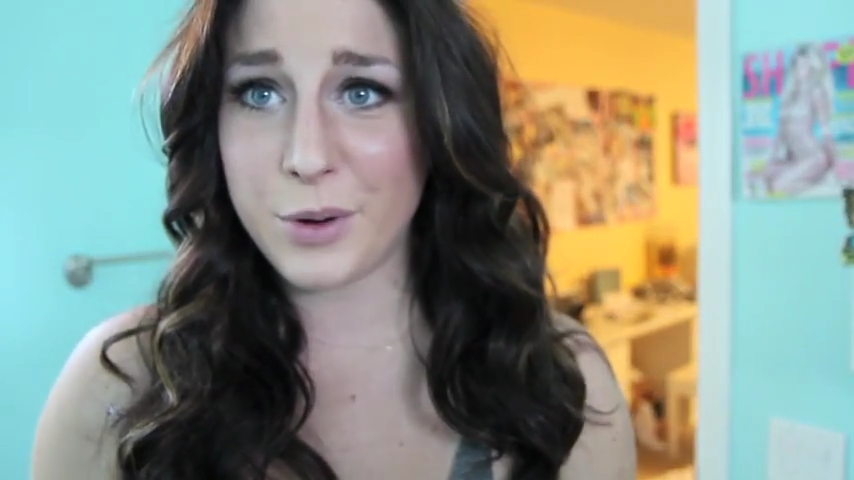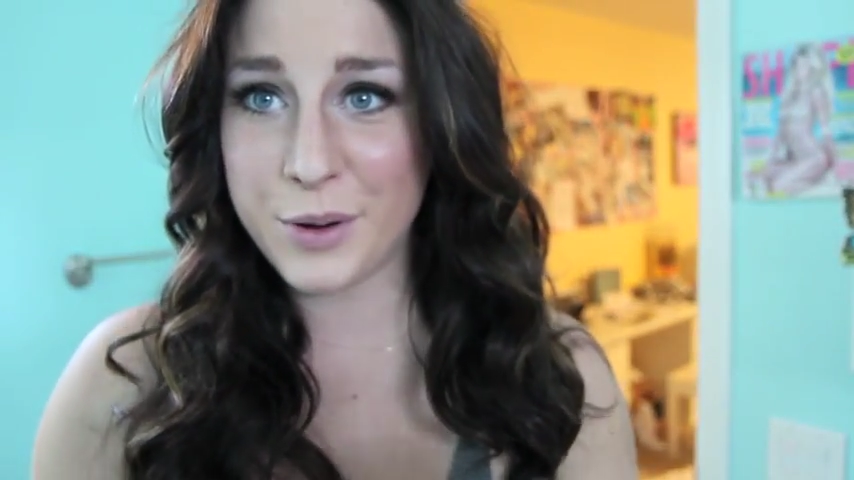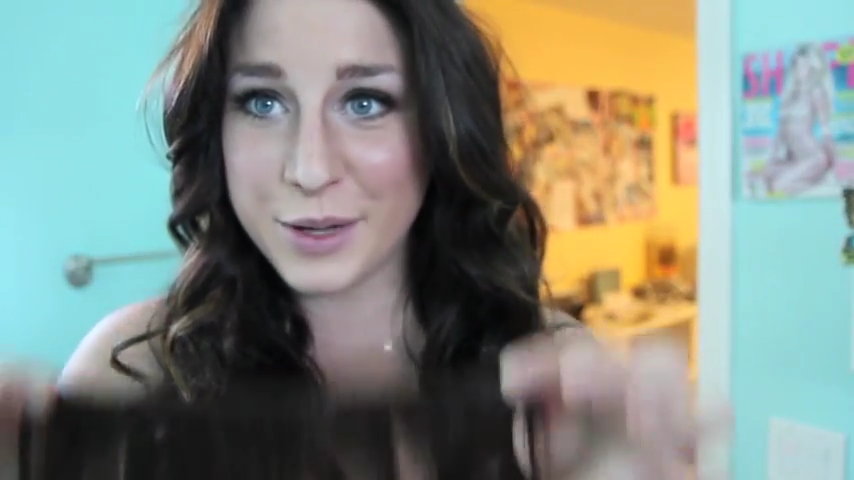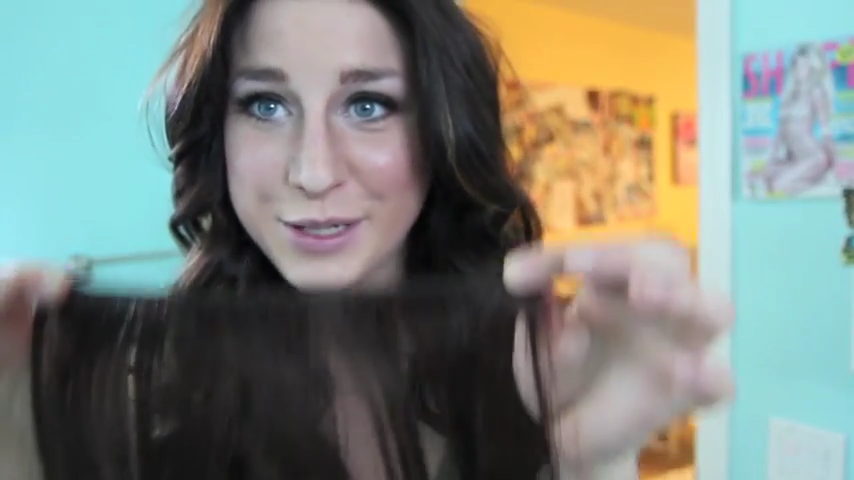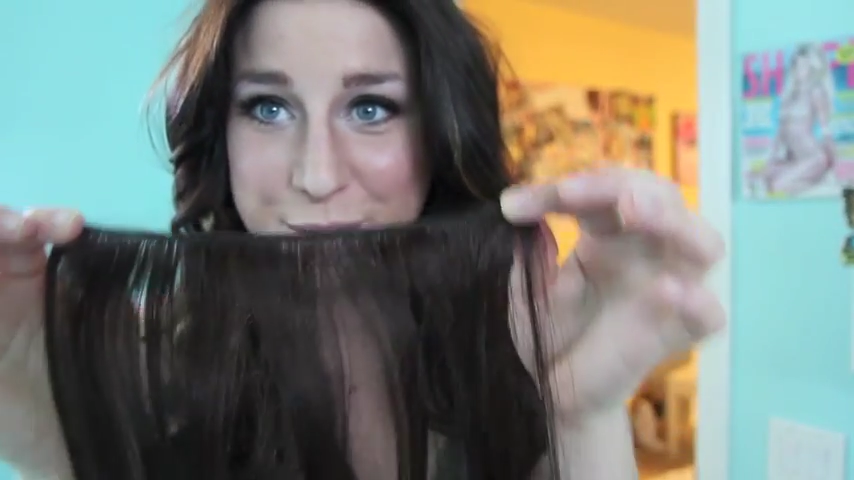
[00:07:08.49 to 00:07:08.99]

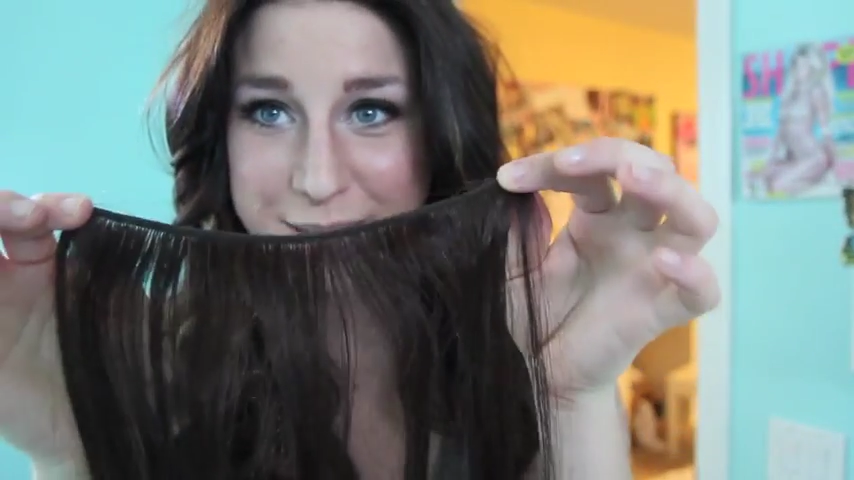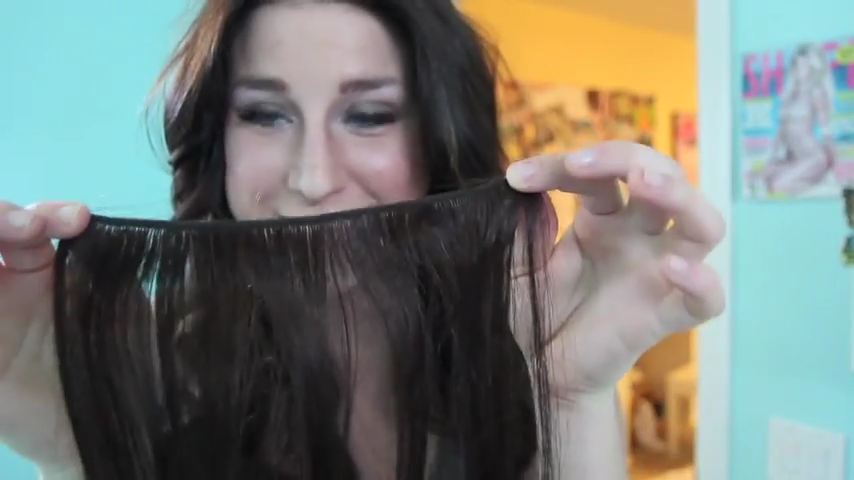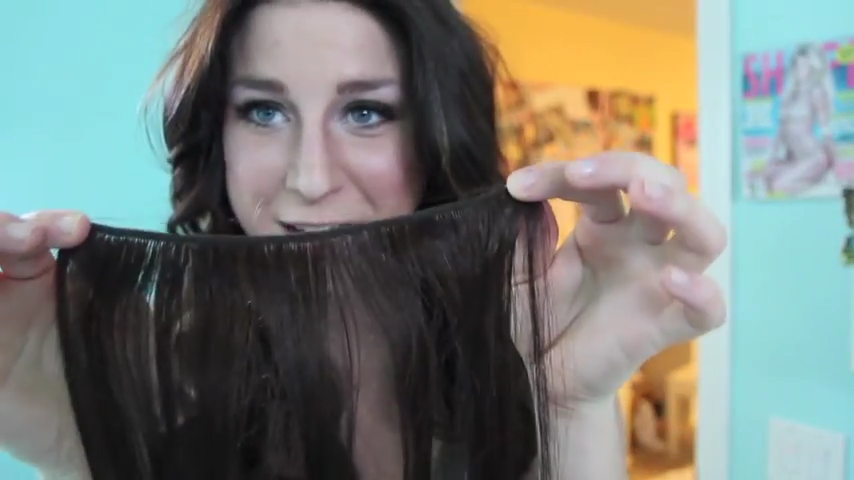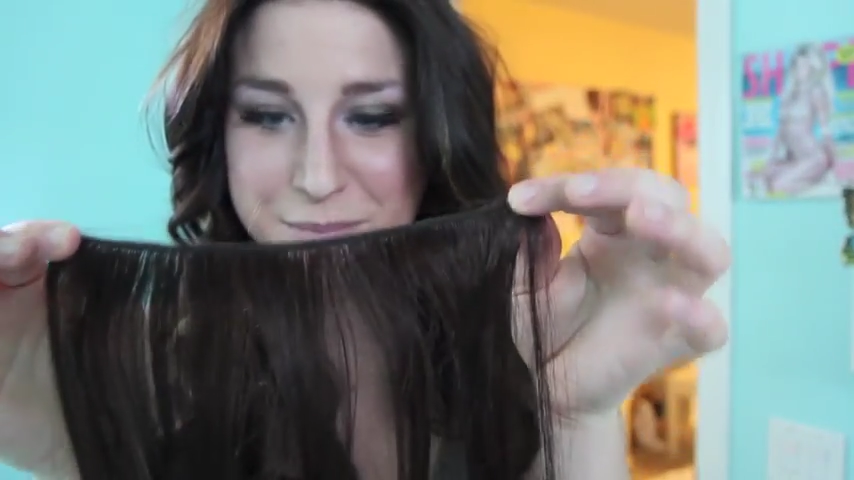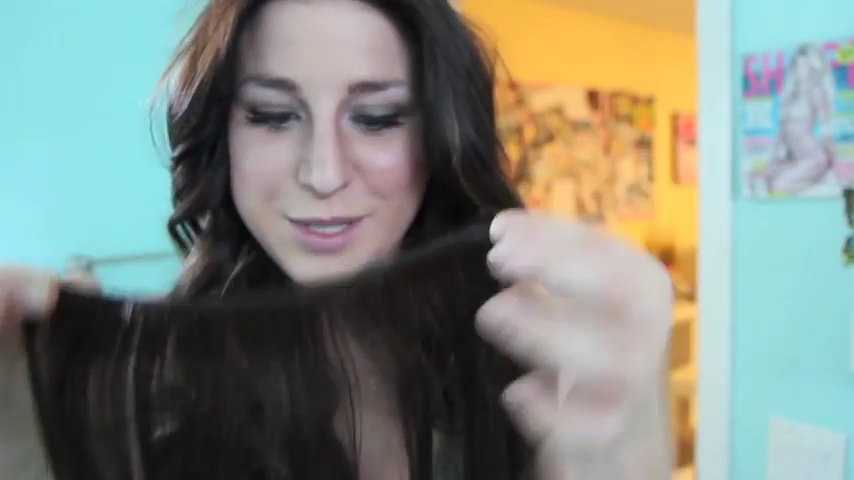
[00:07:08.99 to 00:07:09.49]
going to
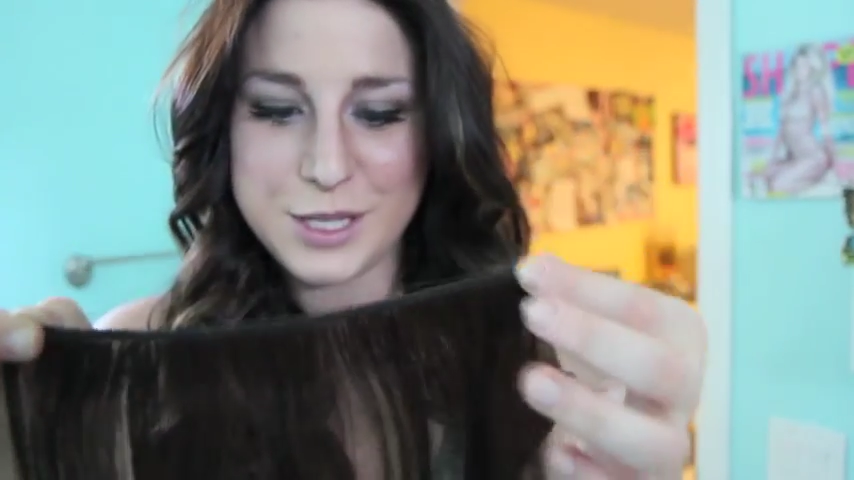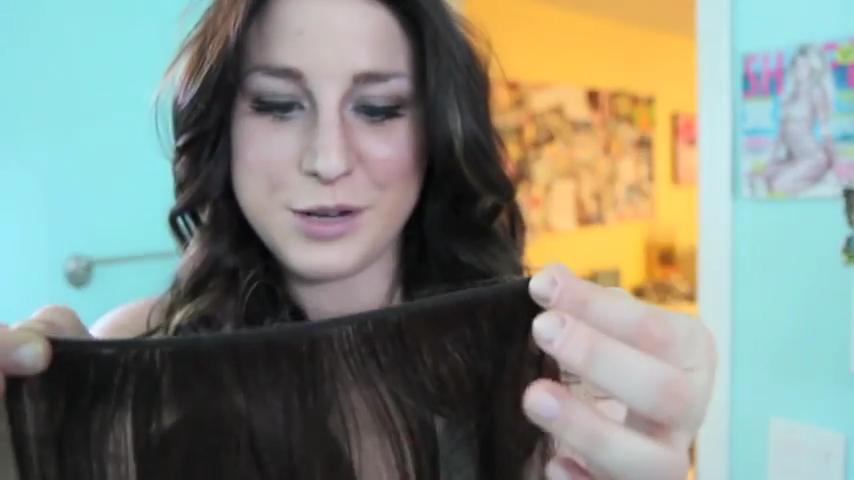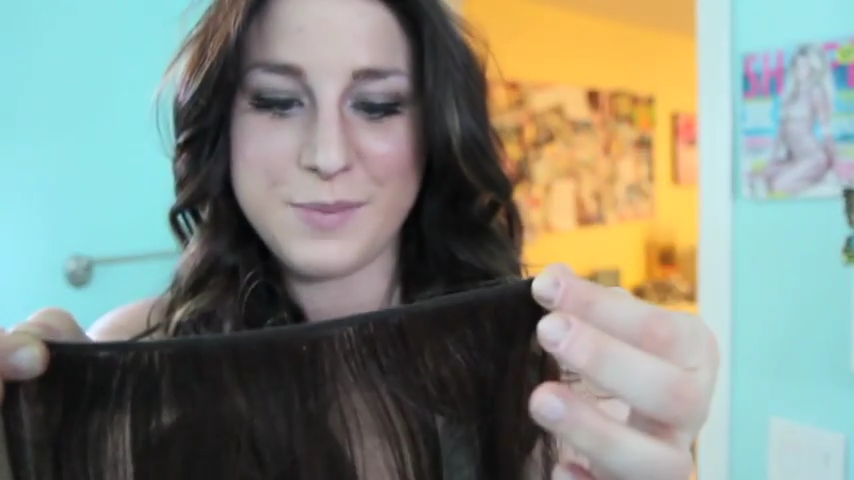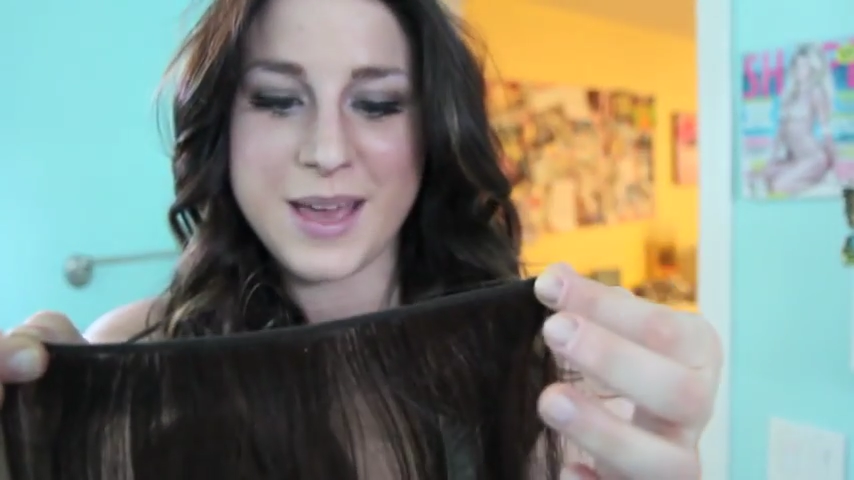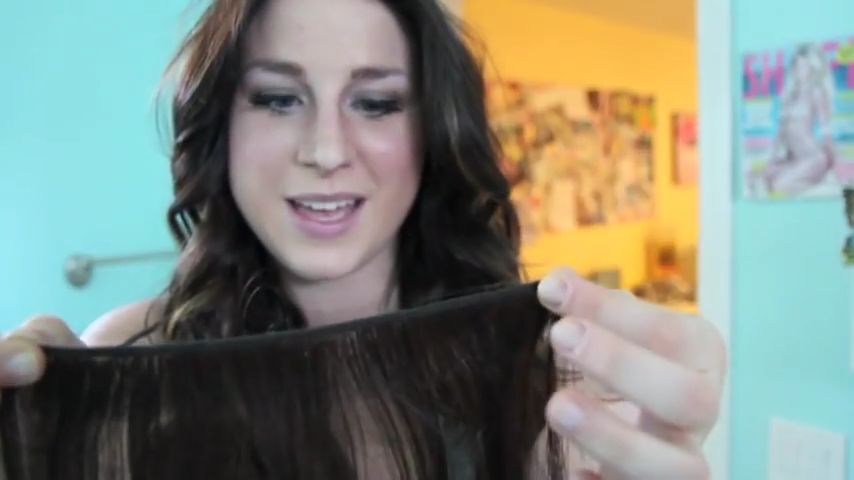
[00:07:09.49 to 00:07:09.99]
attempt
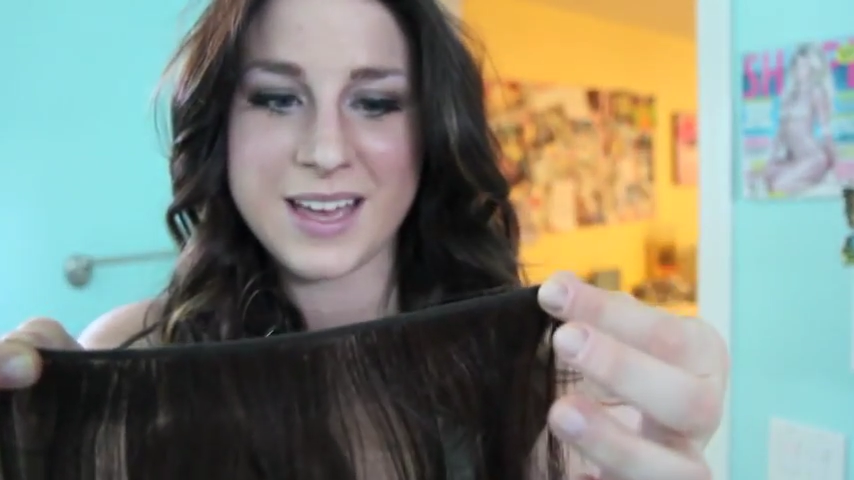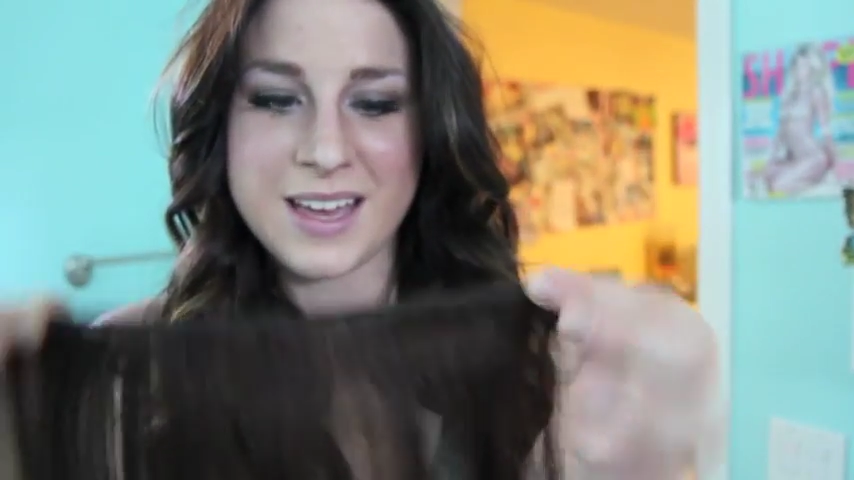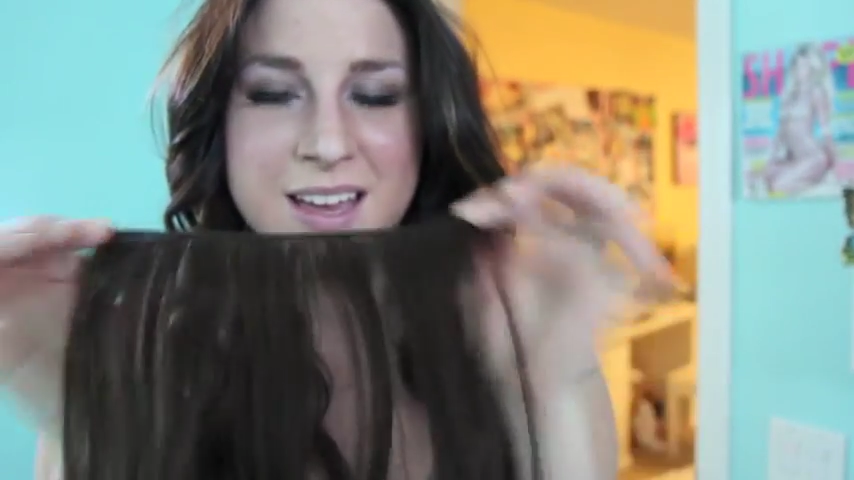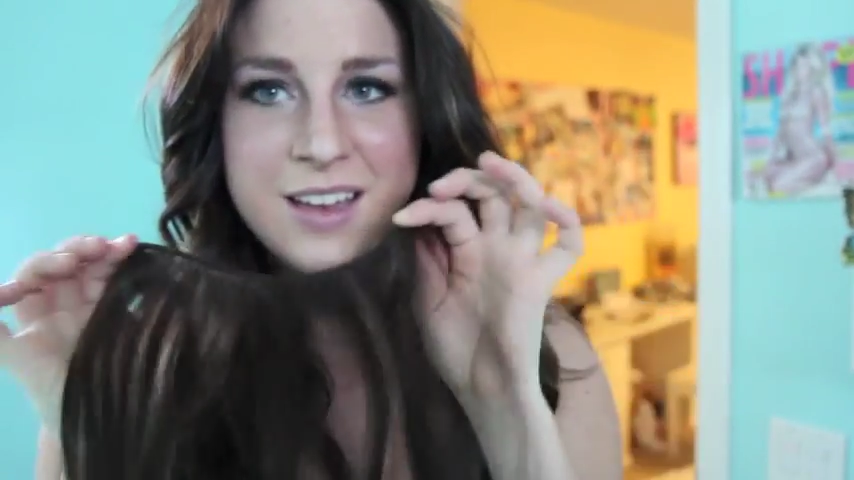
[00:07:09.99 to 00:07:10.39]
to make